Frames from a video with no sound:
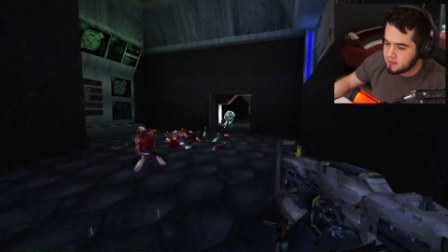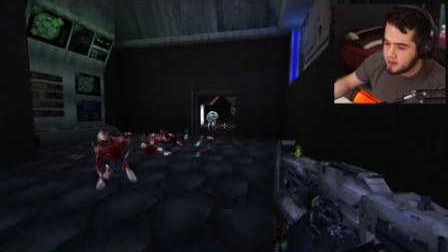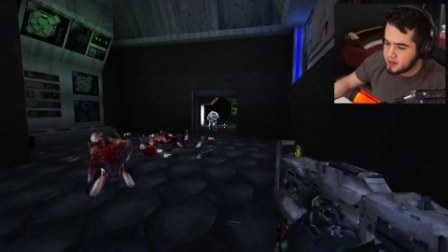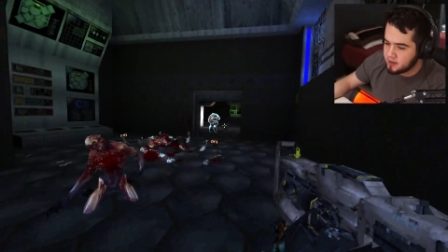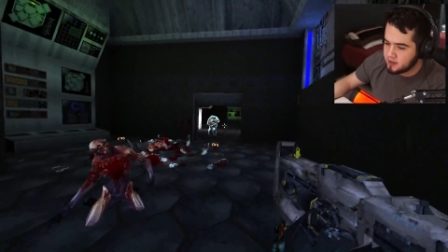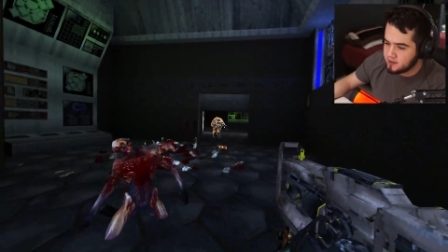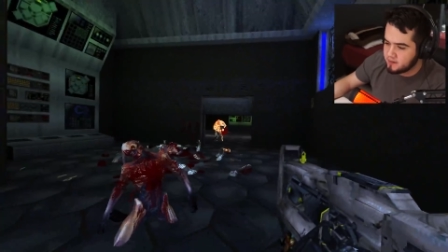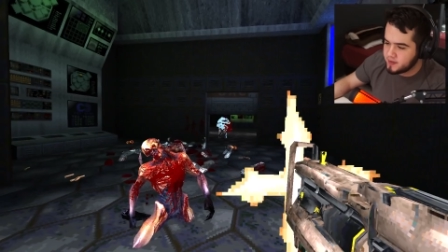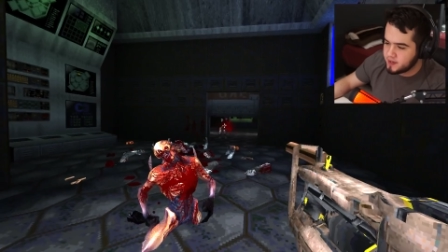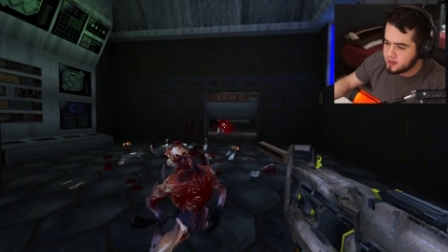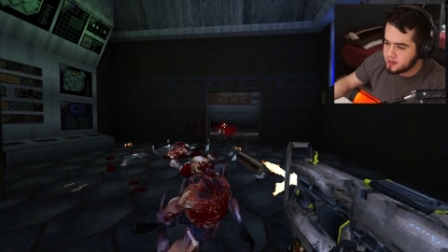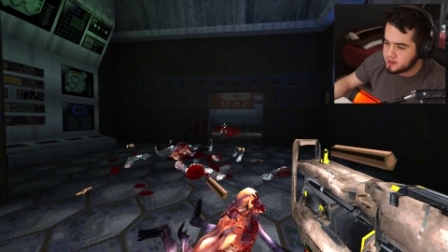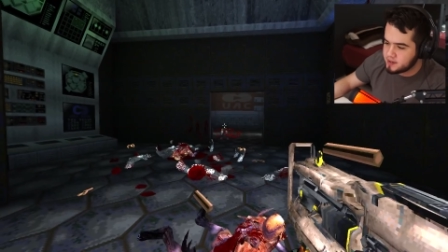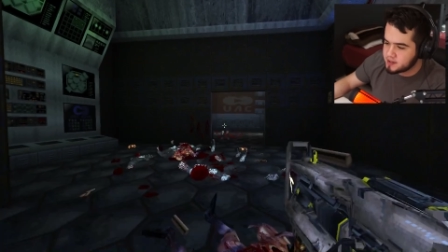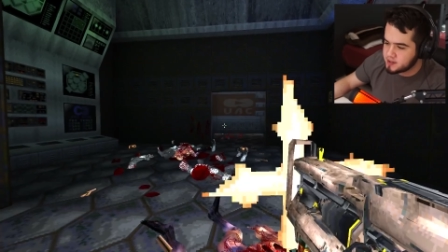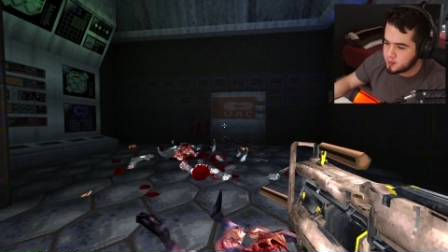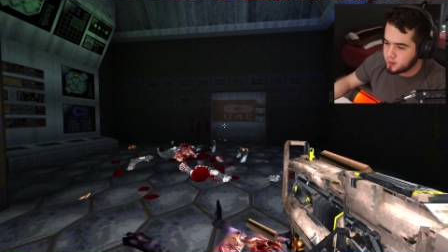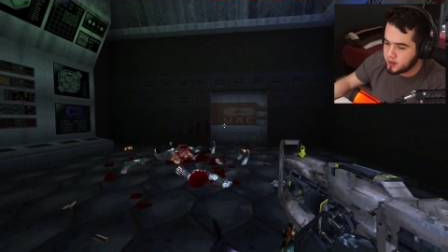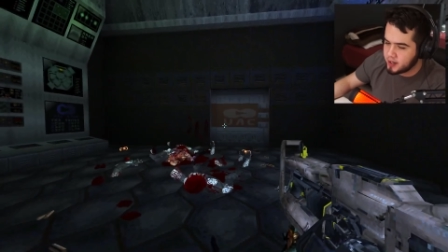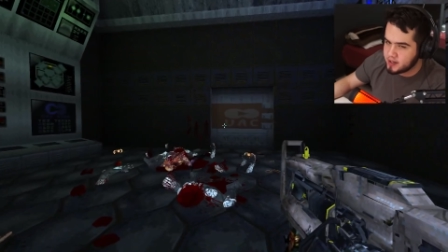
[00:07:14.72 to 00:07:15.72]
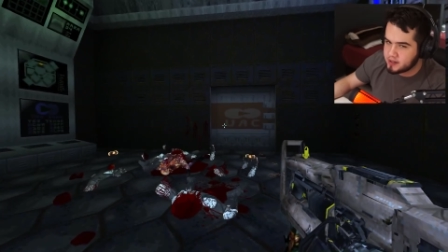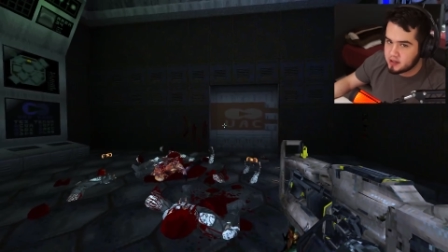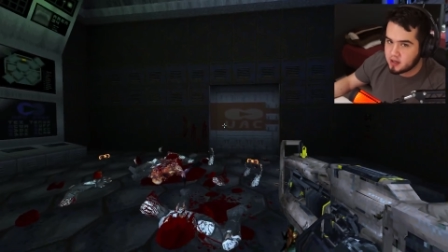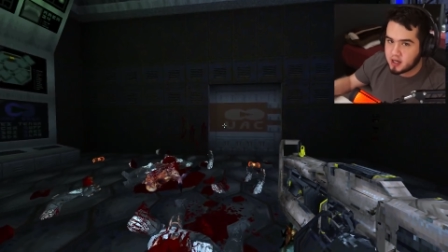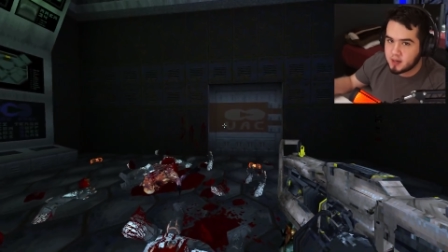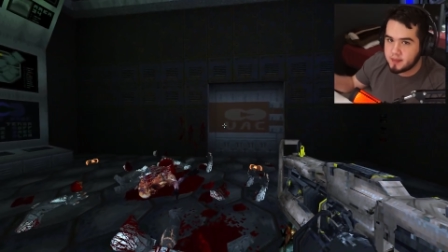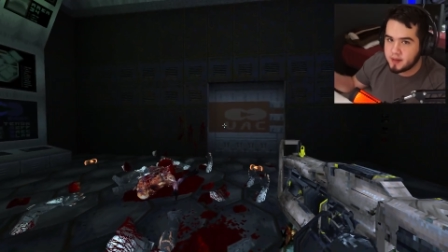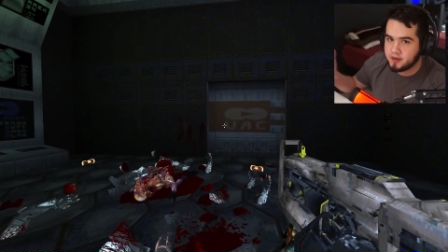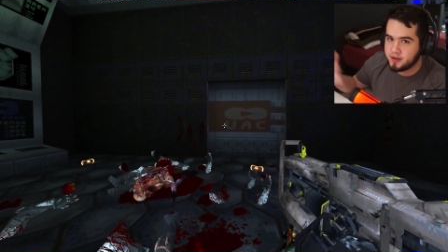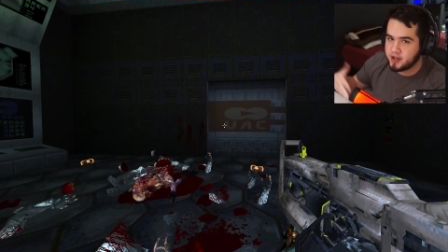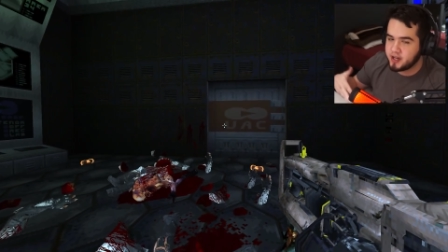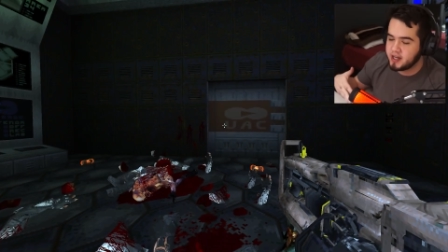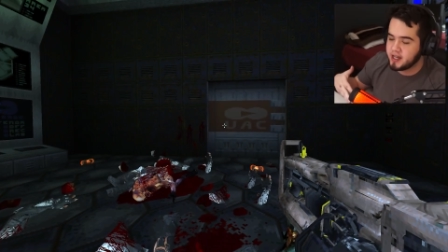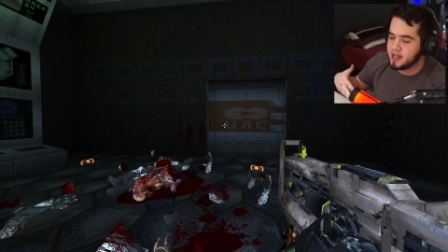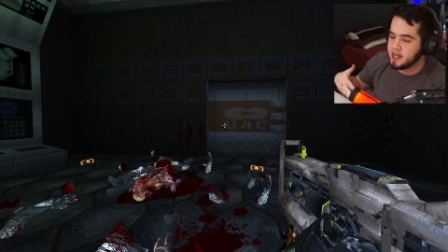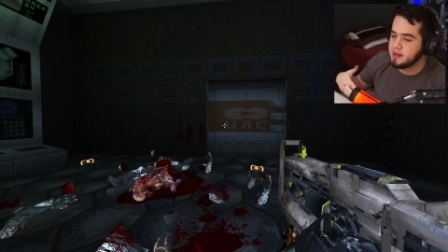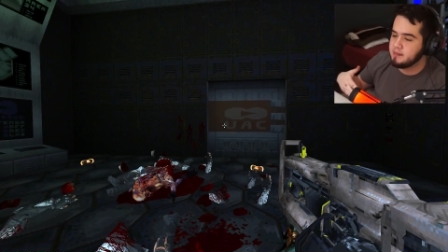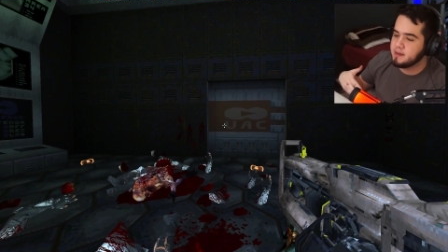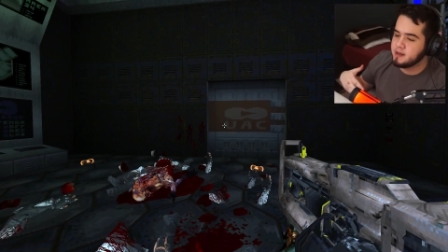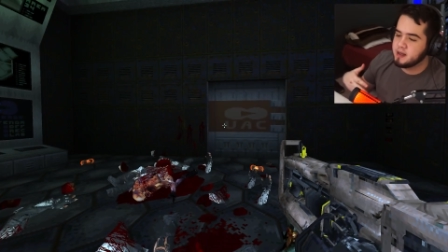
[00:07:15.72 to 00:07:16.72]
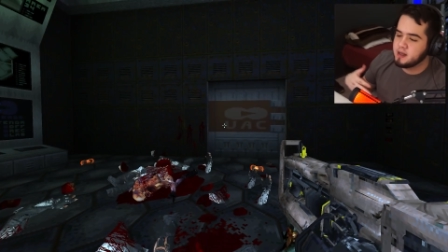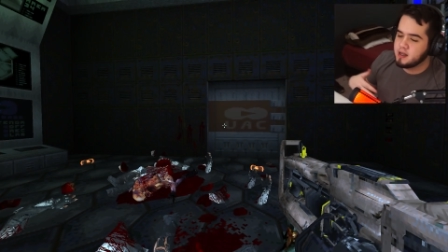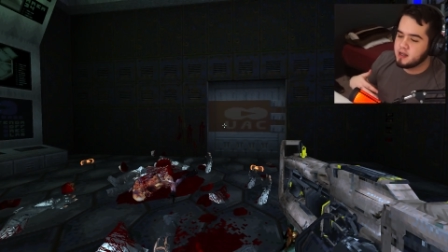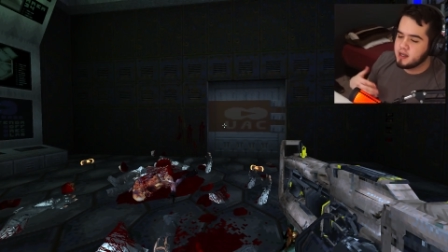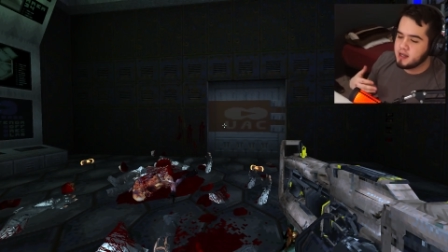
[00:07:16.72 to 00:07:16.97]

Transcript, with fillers: my other videos where I talk about the game